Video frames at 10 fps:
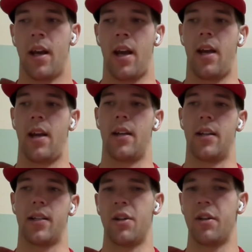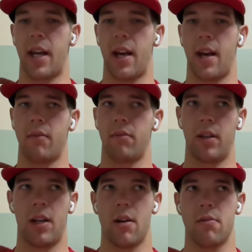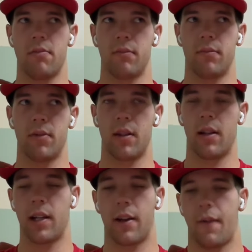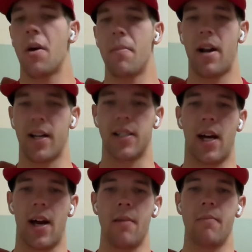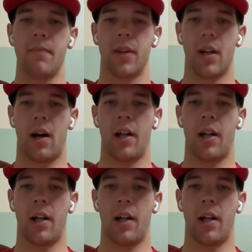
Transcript: and so you get you know a fair amount of time